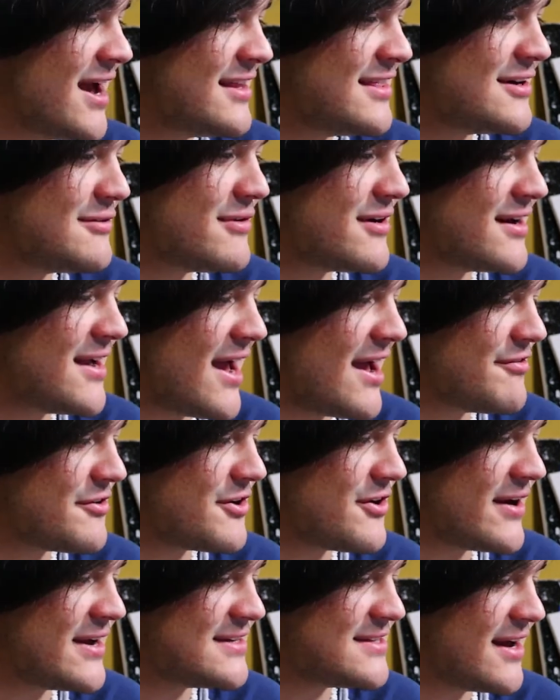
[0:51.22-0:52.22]
I think we're gonna have a
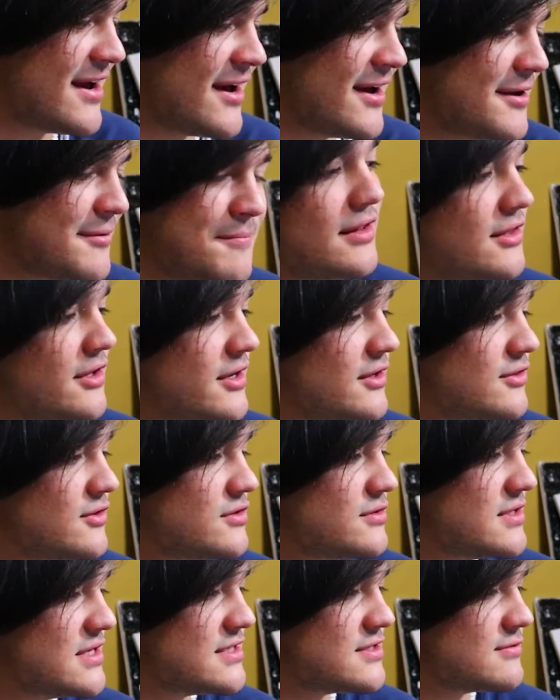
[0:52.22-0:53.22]
great time looking
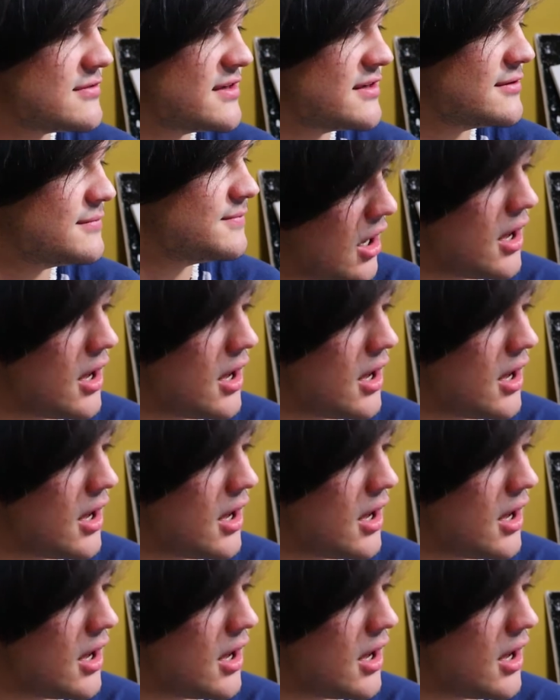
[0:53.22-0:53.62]
through this one.